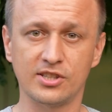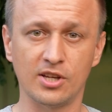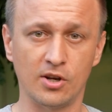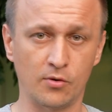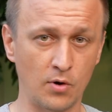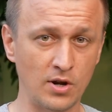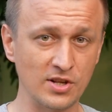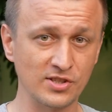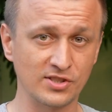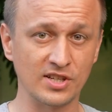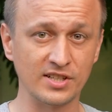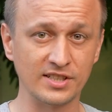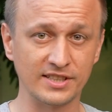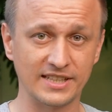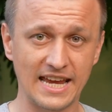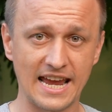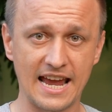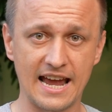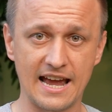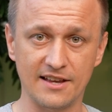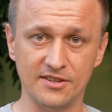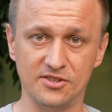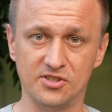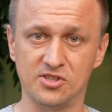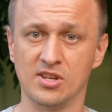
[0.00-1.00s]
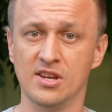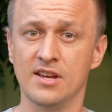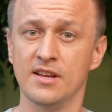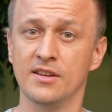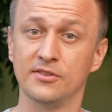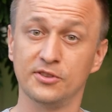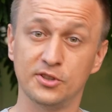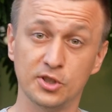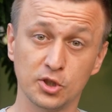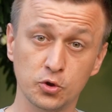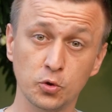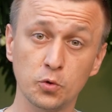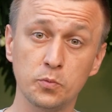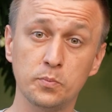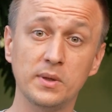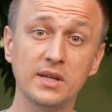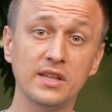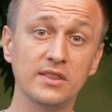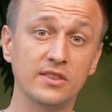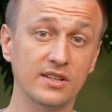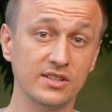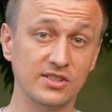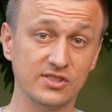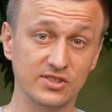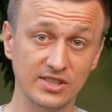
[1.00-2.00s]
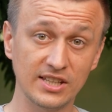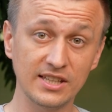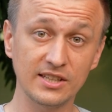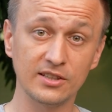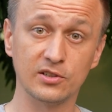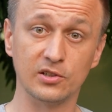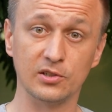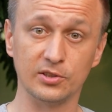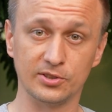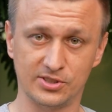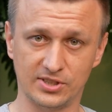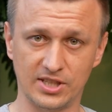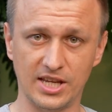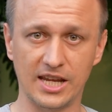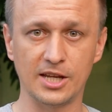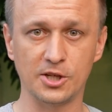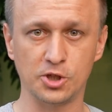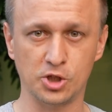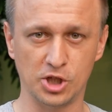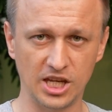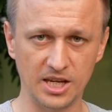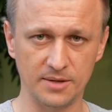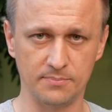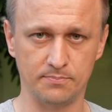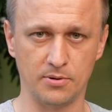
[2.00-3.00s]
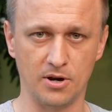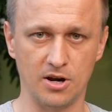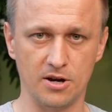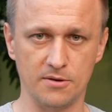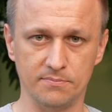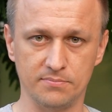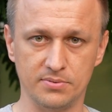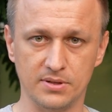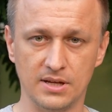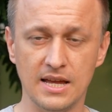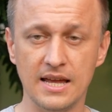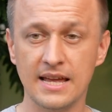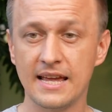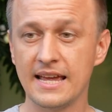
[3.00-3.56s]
that runs on gas, this would be the single-stage heat pump.